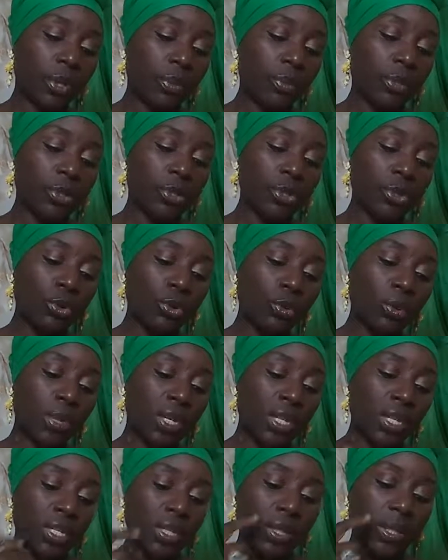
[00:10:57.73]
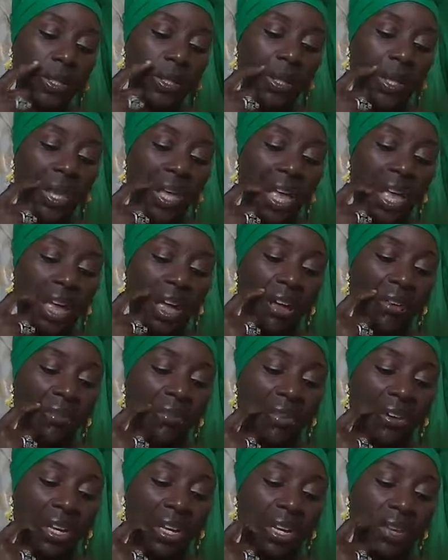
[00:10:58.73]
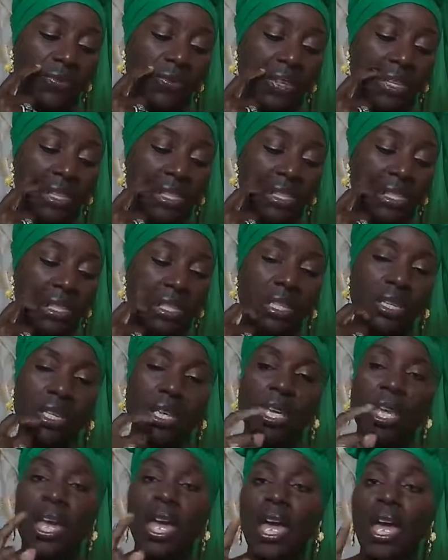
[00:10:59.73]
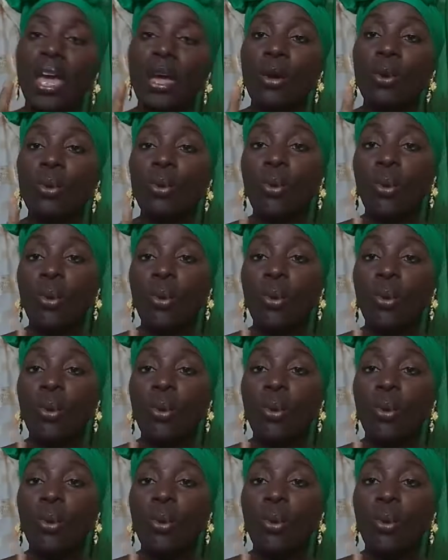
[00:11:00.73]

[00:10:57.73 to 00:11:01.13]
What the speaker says: Pursue peace and forgiveness and